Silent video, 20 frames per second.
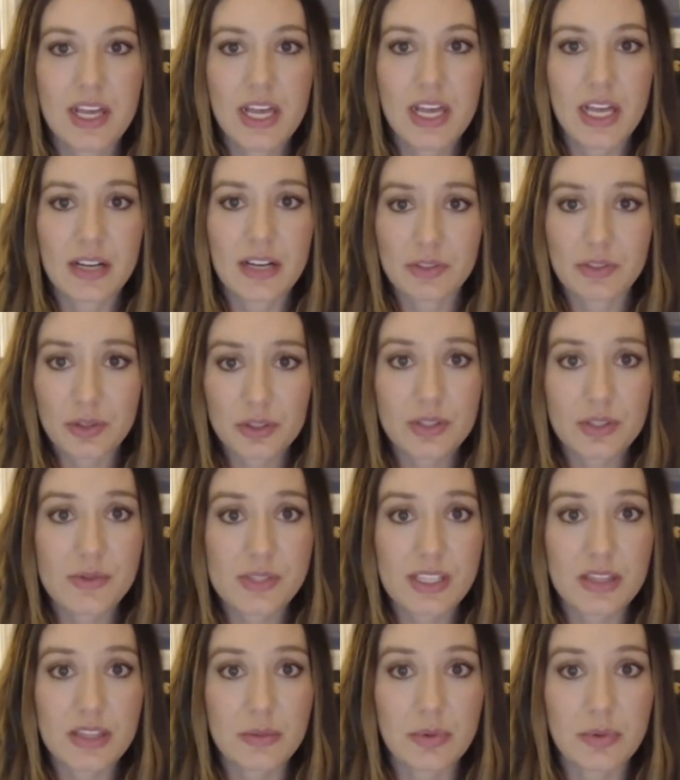And if you're
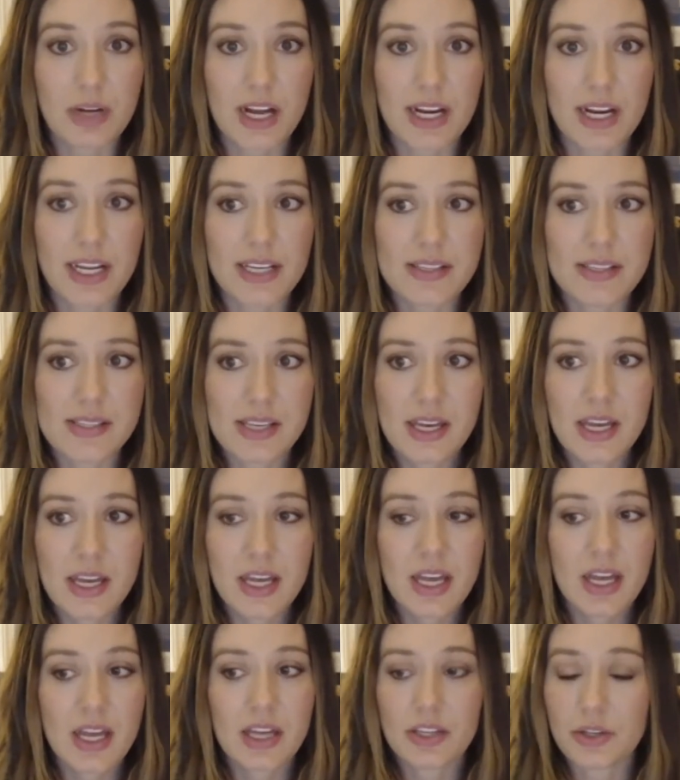using the products,
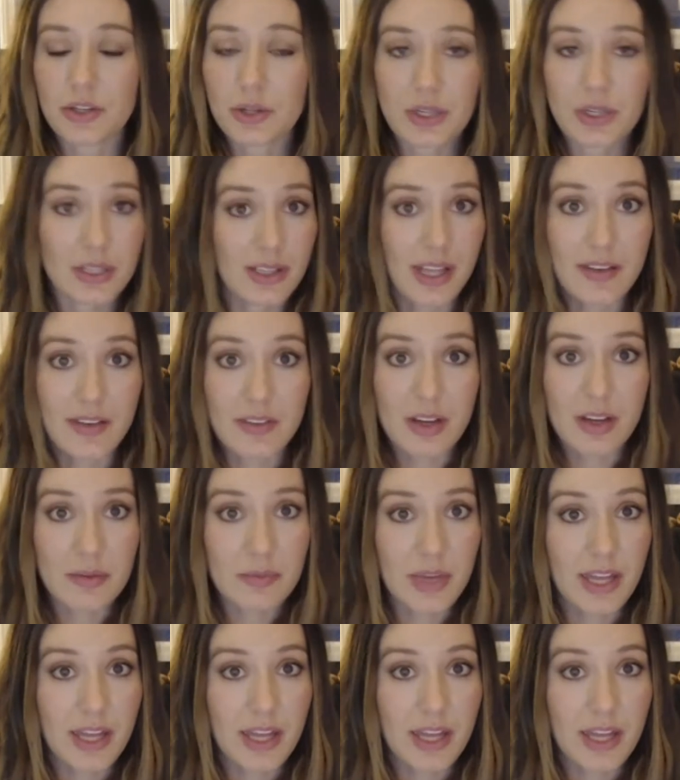you're going to love them,